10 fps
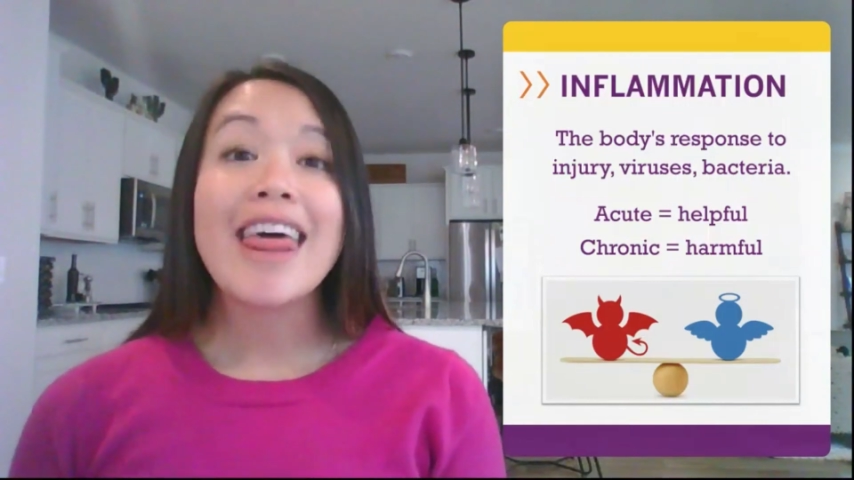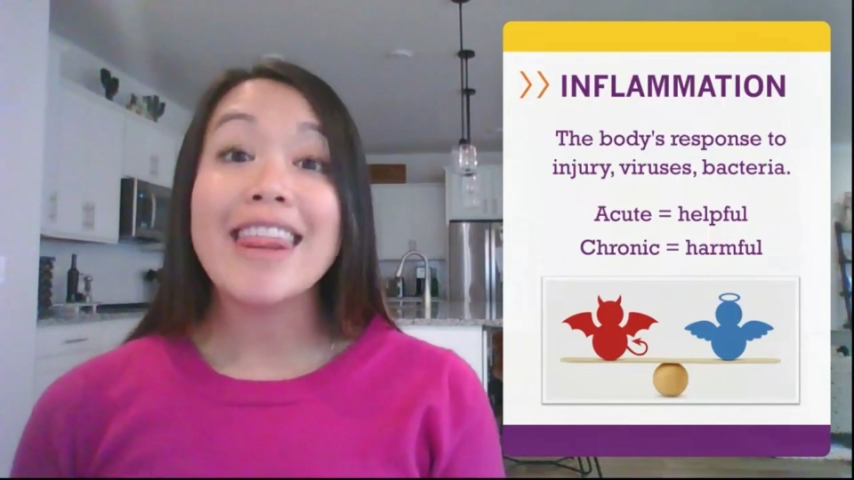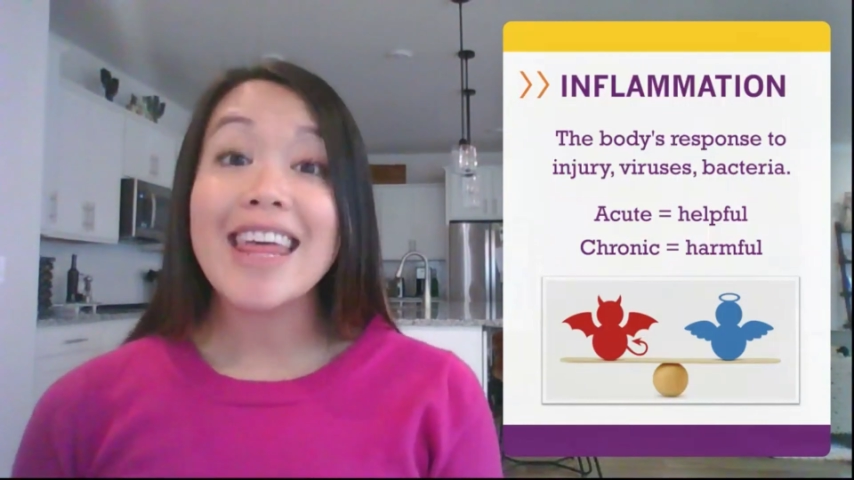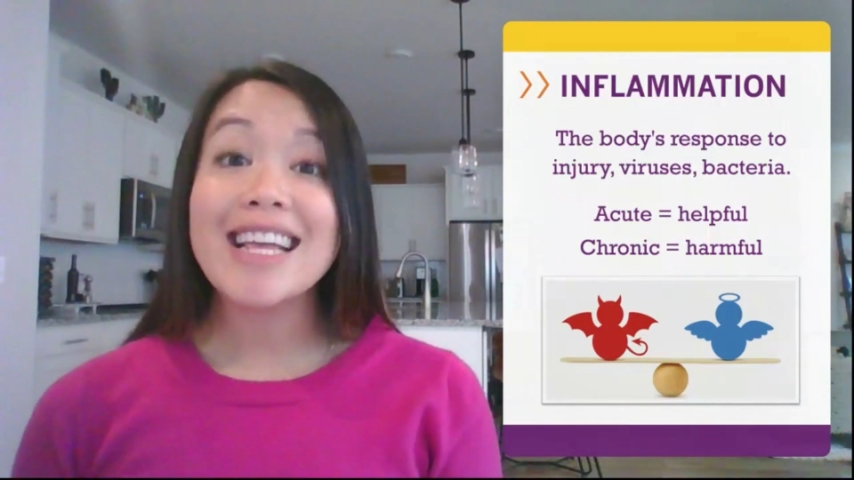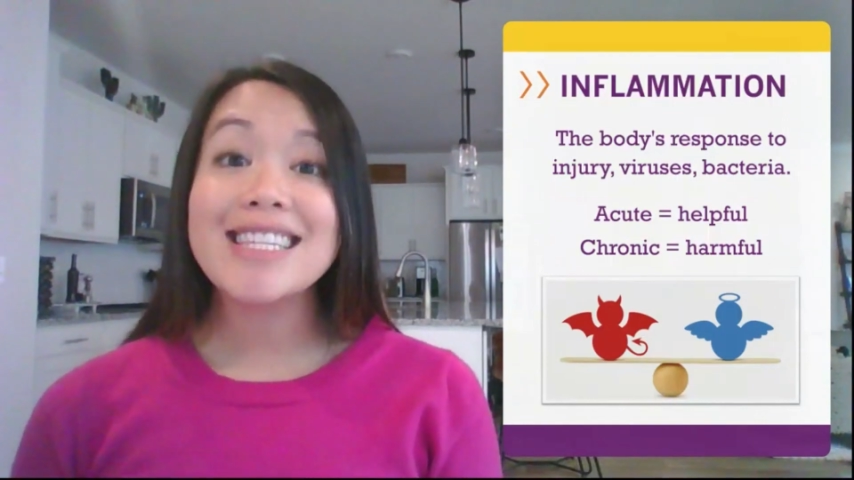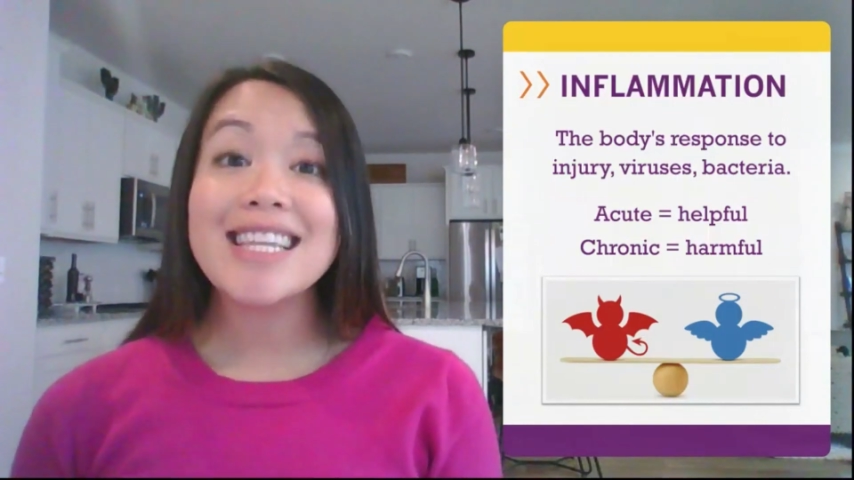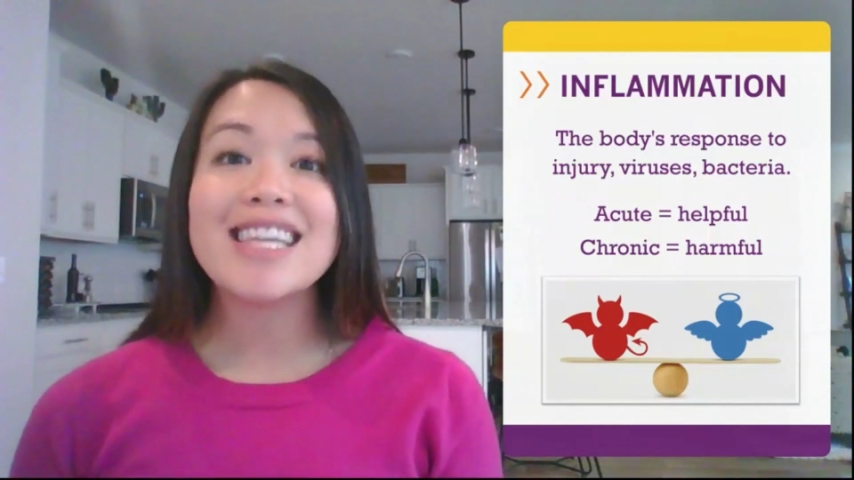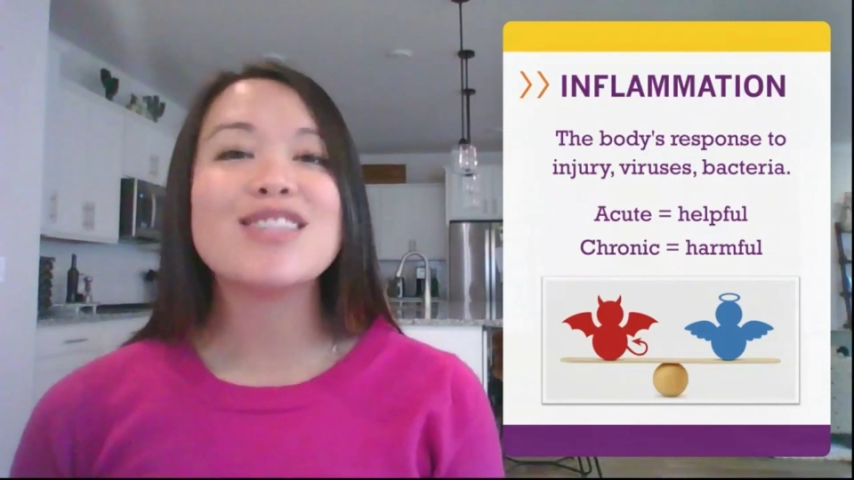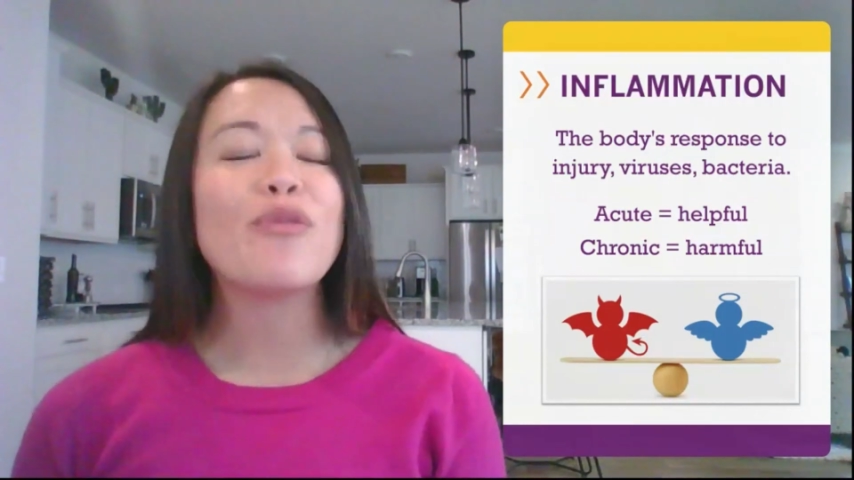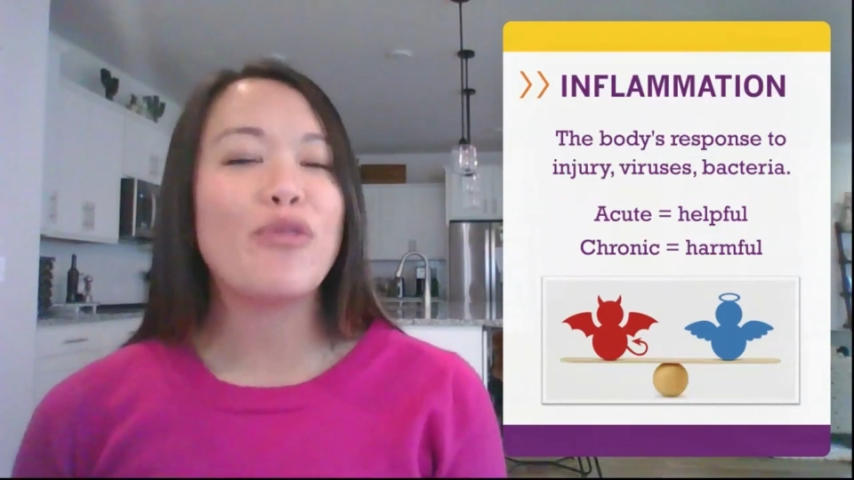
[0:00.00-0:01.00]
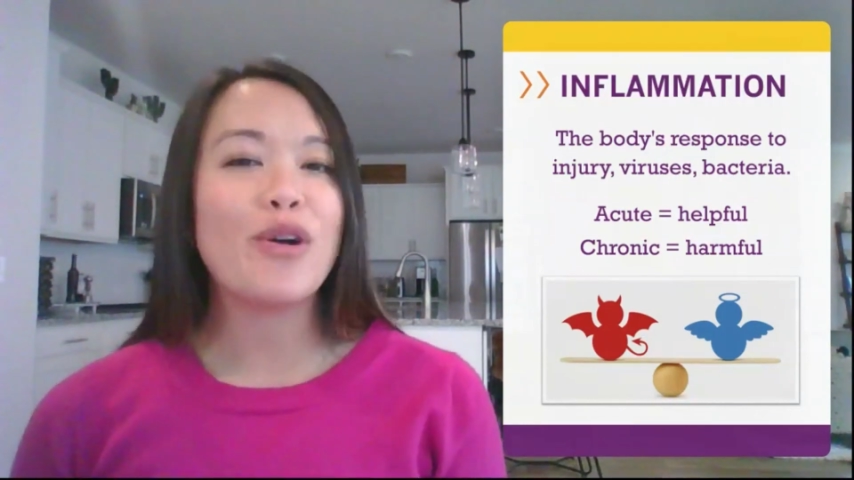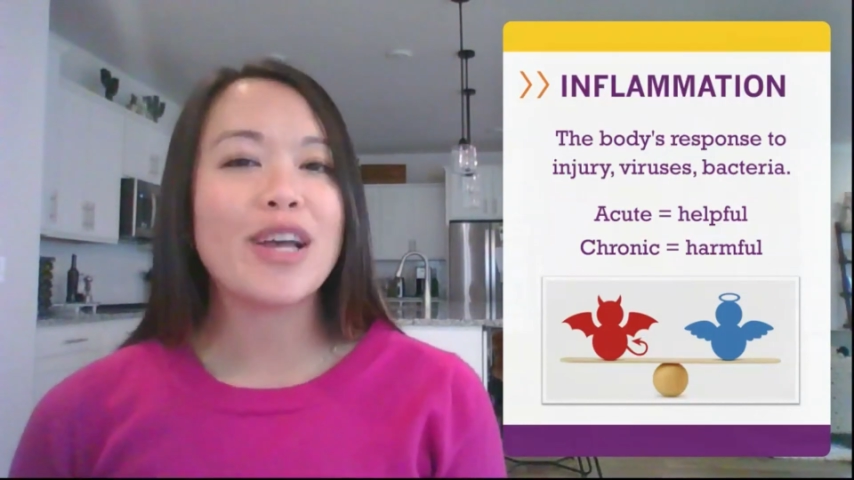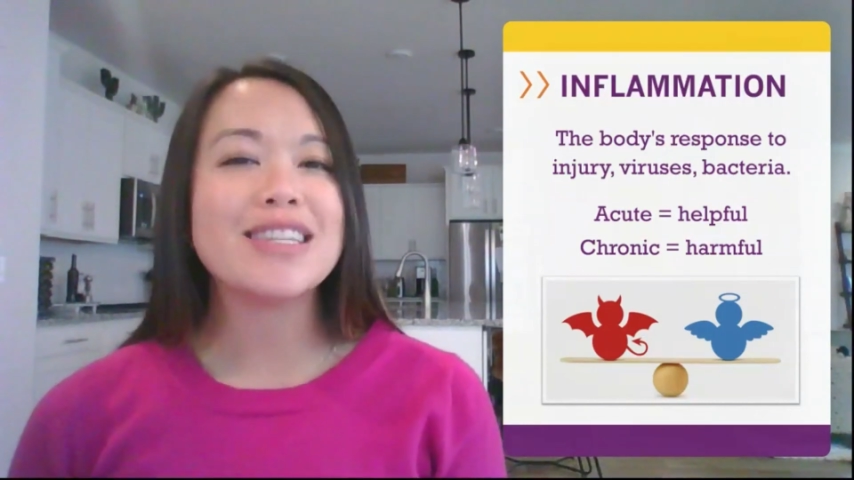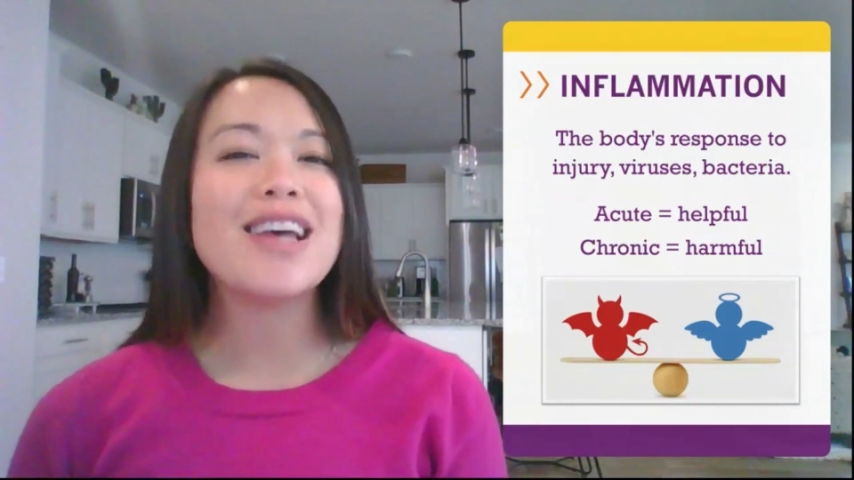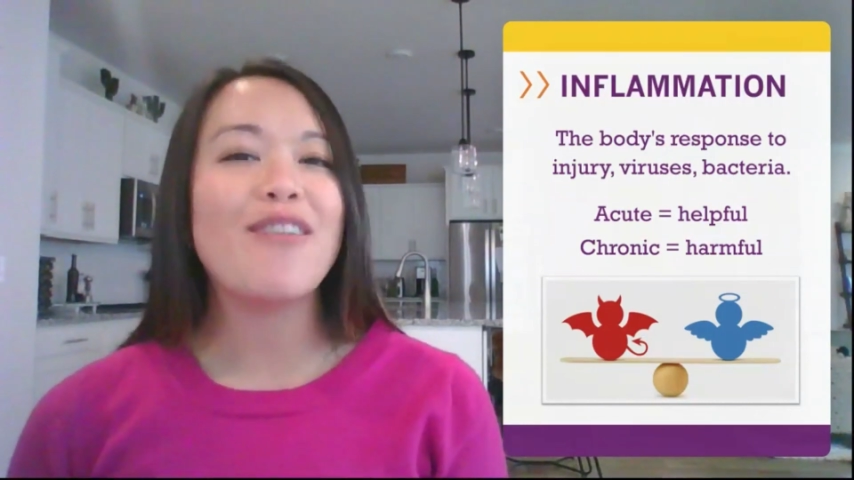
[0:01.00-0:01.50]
This is the focus